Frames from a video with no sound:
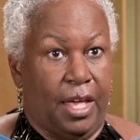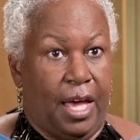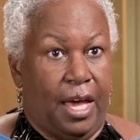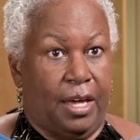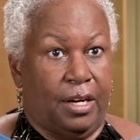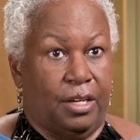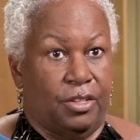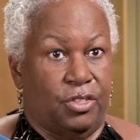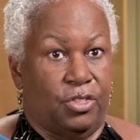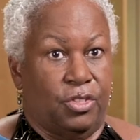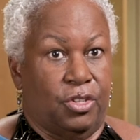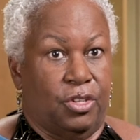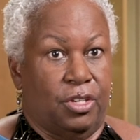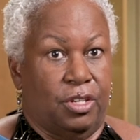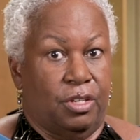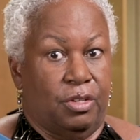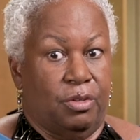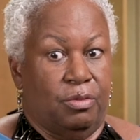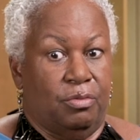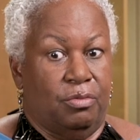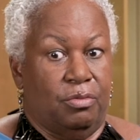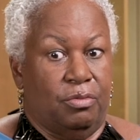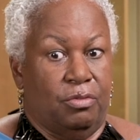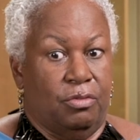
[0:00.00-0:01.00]
i started
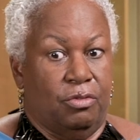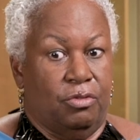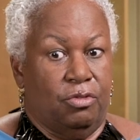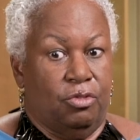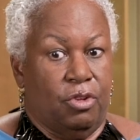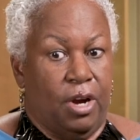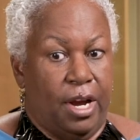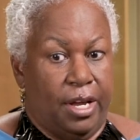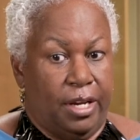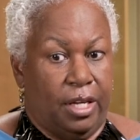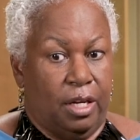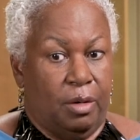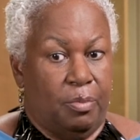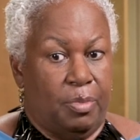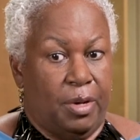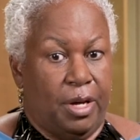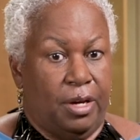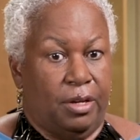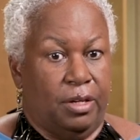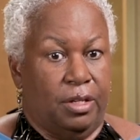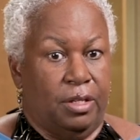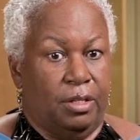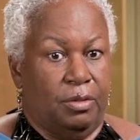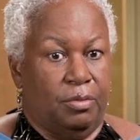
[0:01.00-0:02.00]
writing
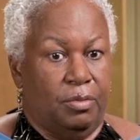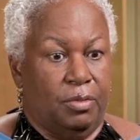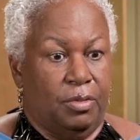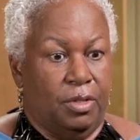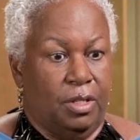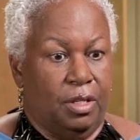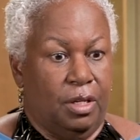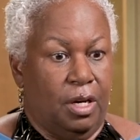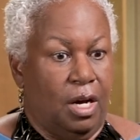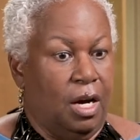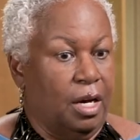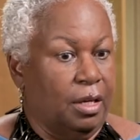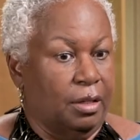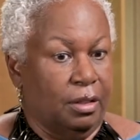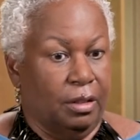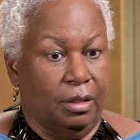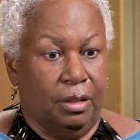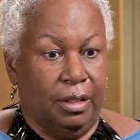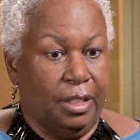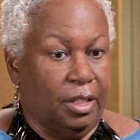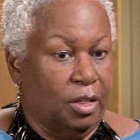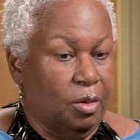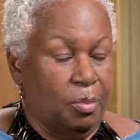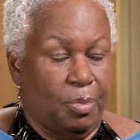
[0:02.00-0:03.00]
about it on
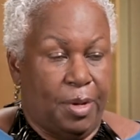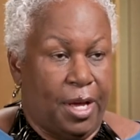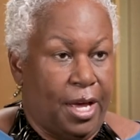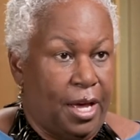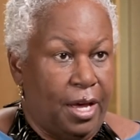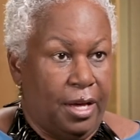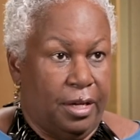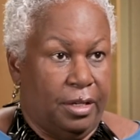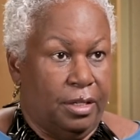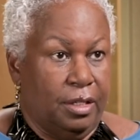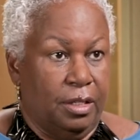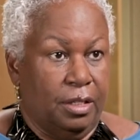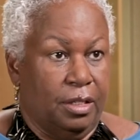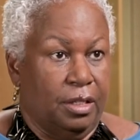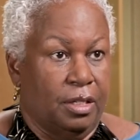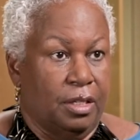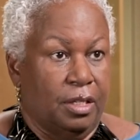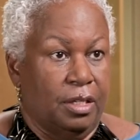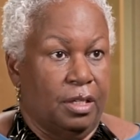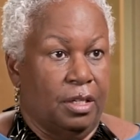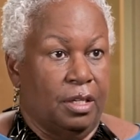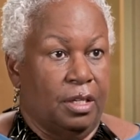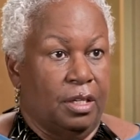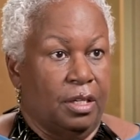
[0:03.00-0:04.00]
legal pad
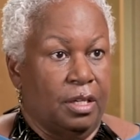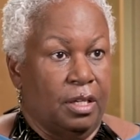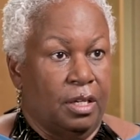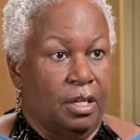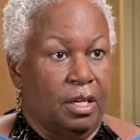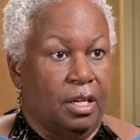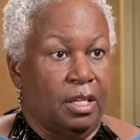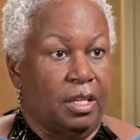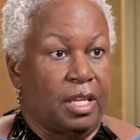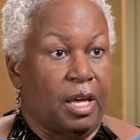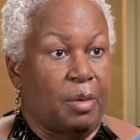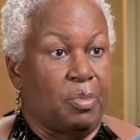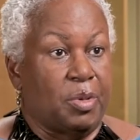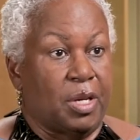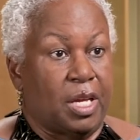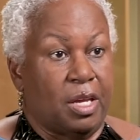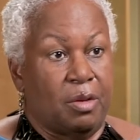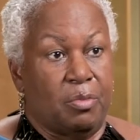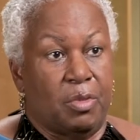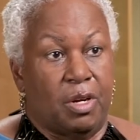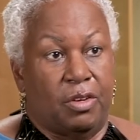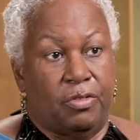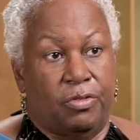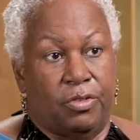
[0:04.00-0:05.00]
and that
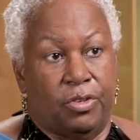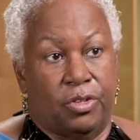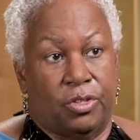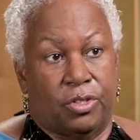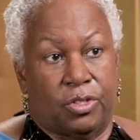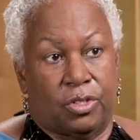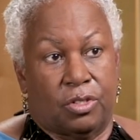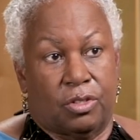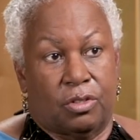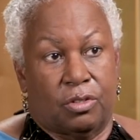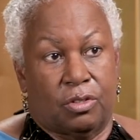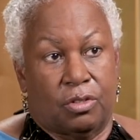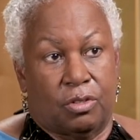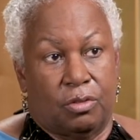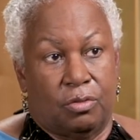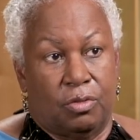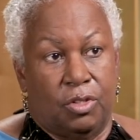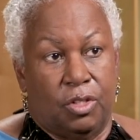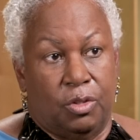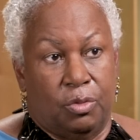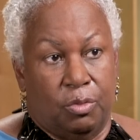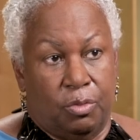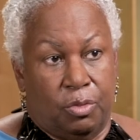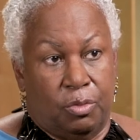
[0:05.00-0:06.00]
became my first
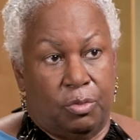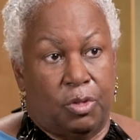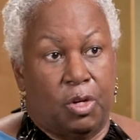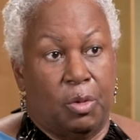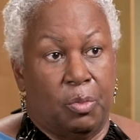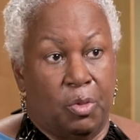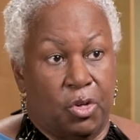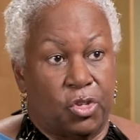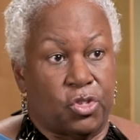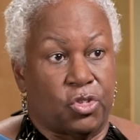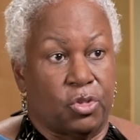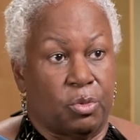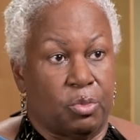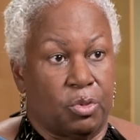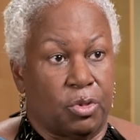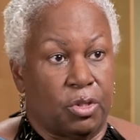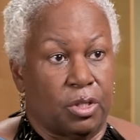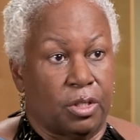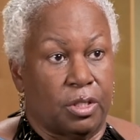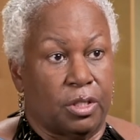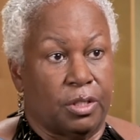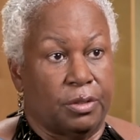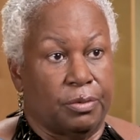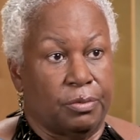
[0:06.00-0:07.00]
you know commercial
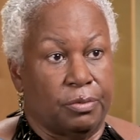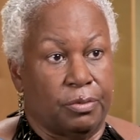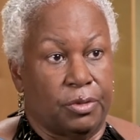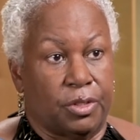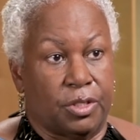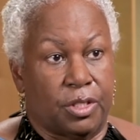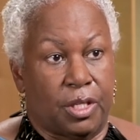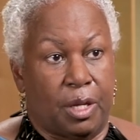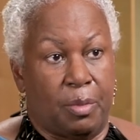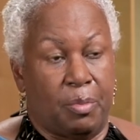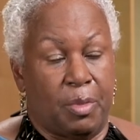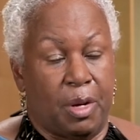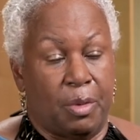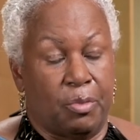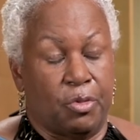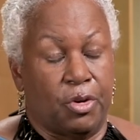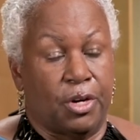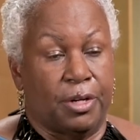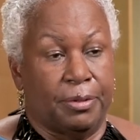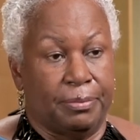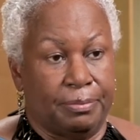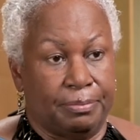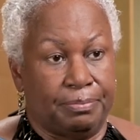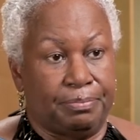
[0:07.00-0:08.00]
book was that
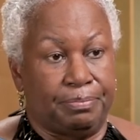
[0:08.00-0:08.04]
memoir